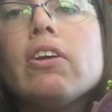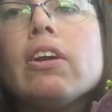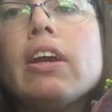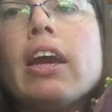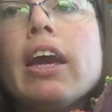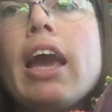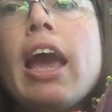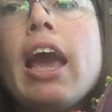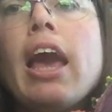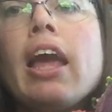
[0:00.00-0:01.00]
Okay,
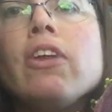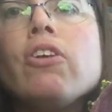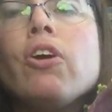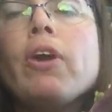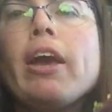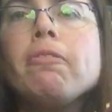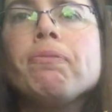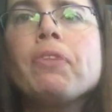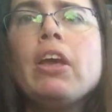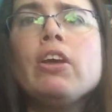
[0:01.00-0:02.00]
and okay,
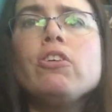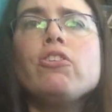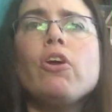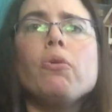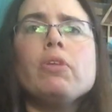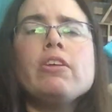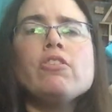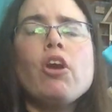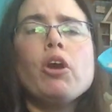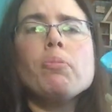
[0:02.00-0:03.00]
so let's
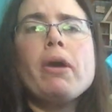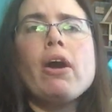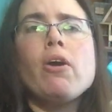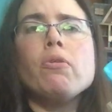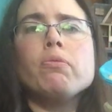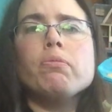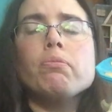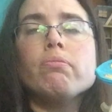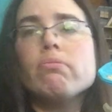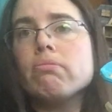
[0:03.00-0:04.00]
talk about,
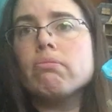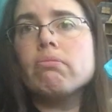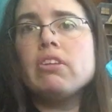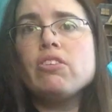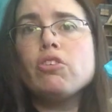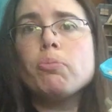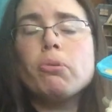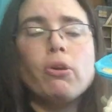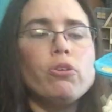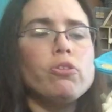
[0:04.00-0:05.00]
this is a
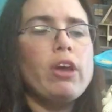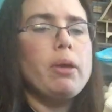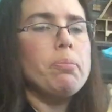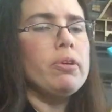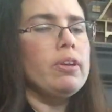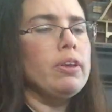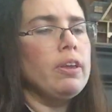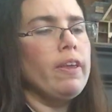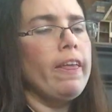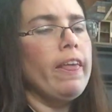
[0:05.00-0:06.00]
prototype.
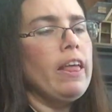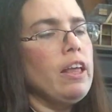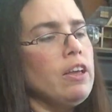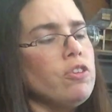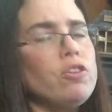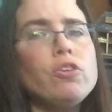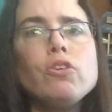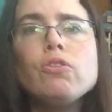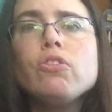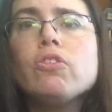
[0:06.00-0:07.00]
So
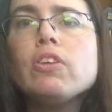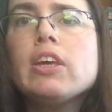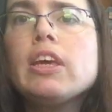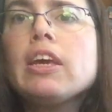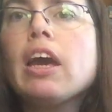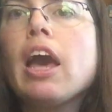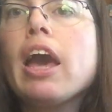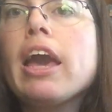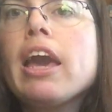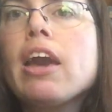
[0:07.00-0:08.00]
you see
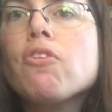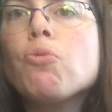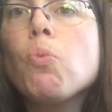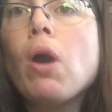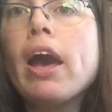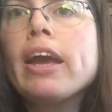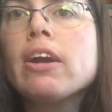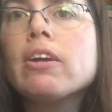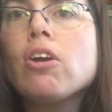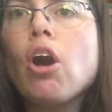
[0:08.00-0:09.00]
I have wire,
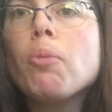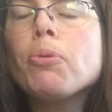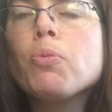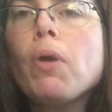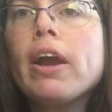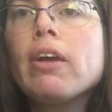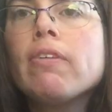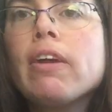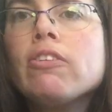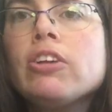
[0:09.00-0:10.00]
copper wire
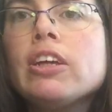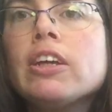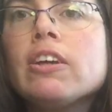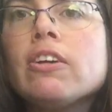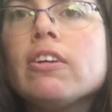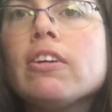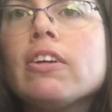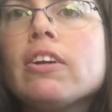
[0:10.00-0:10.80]
around here.